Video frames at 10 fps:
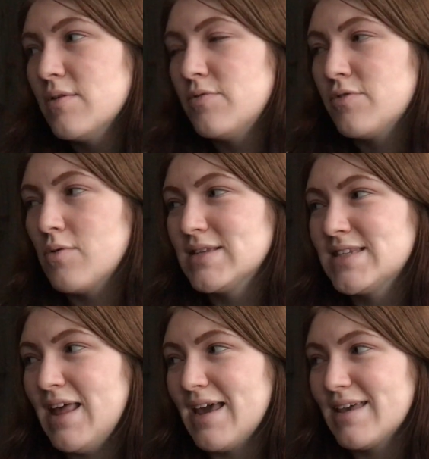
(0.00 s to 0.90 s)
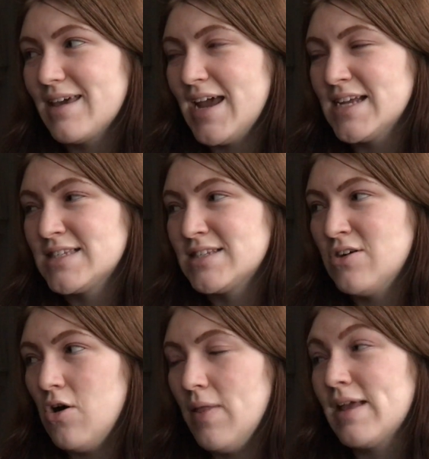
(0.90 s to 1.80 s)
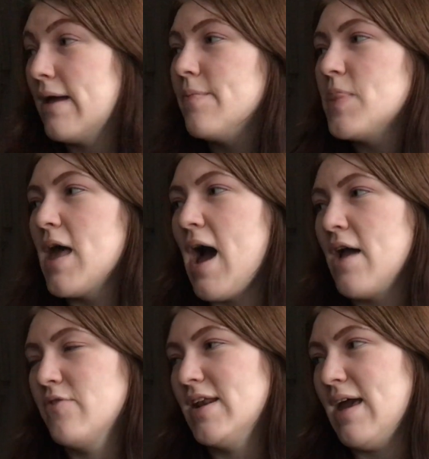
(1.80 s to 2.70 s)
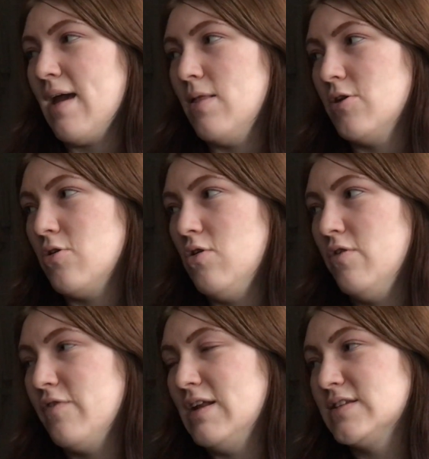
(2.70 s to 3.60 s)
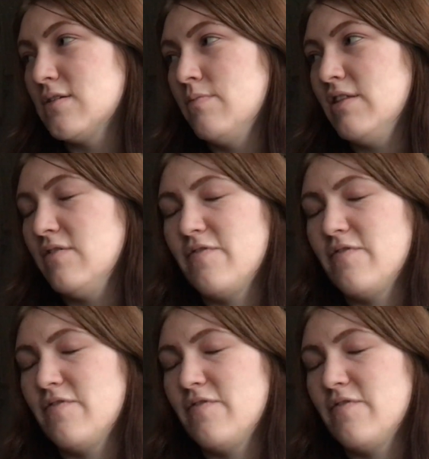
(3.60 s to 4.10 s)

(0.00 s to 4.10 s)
so it's like, it's not like, I read Eleanor Oliphant is completely